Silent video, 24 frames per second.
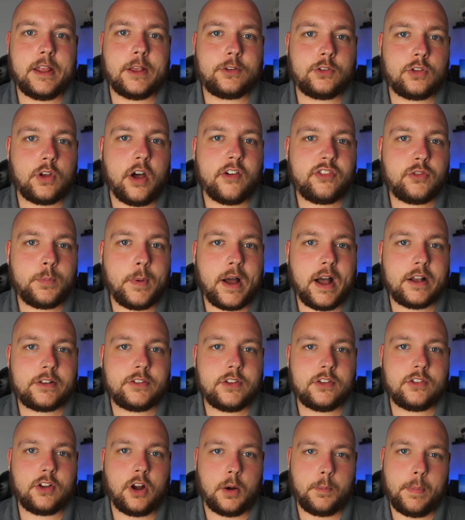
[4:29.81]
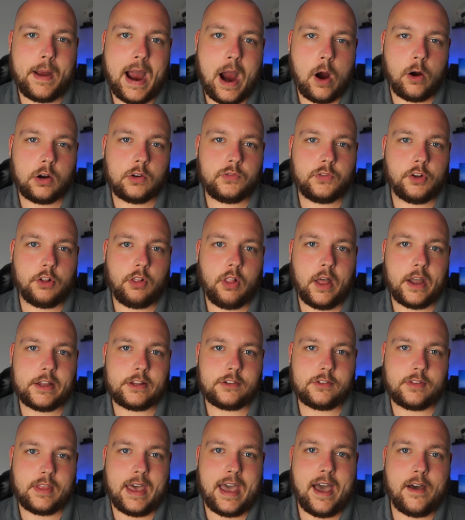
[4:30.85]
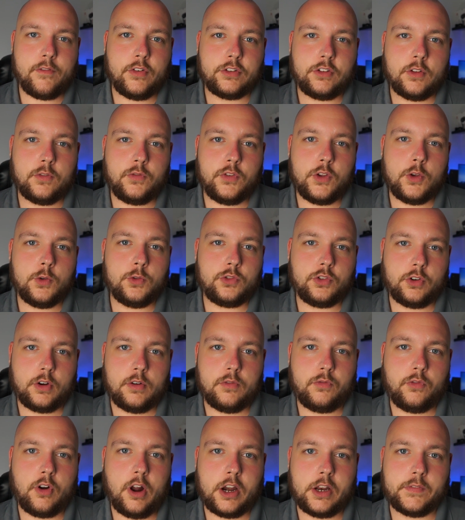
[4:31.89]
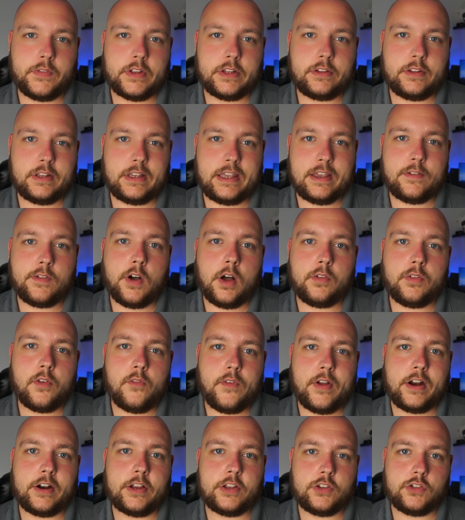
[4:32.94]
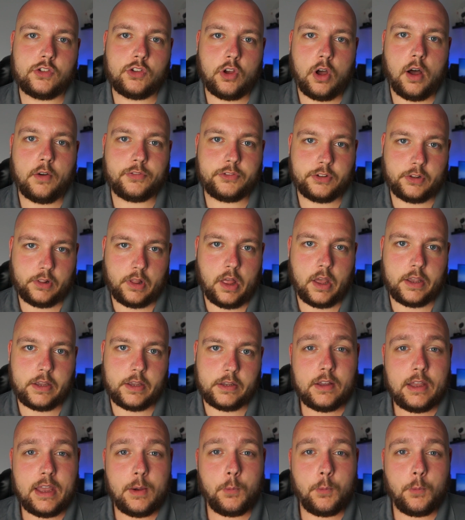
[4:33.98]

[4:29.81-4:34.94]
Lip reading: Now, soft boxes are powerful lights that have a diffuser in front of it to give off a very soft light.